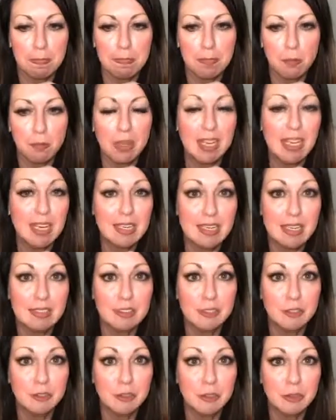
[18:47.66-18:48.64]
we get
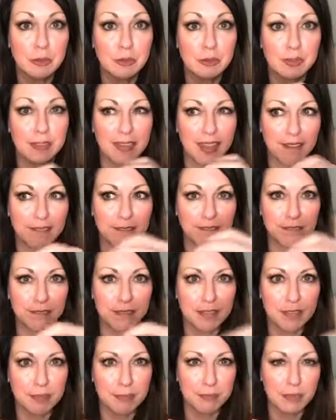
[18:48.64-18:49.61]
addicted to that,
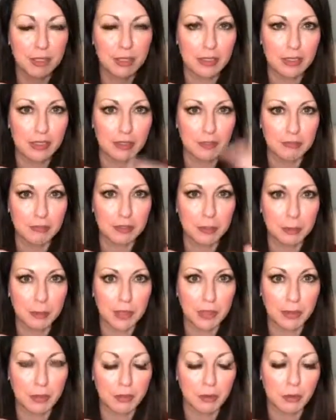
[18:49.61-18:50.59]
the feeling of
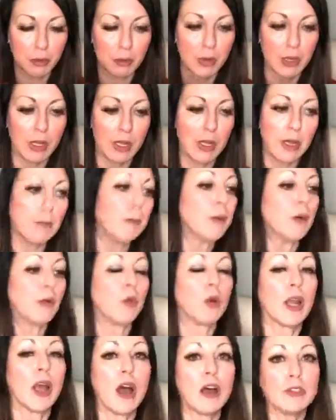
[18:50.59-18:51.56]
flipping through. But
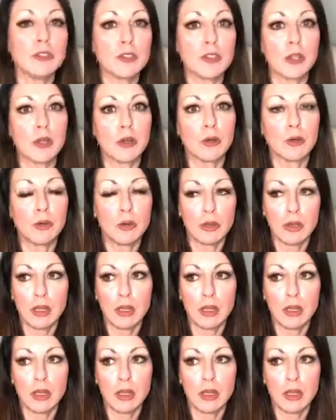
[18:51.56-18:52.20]
we also,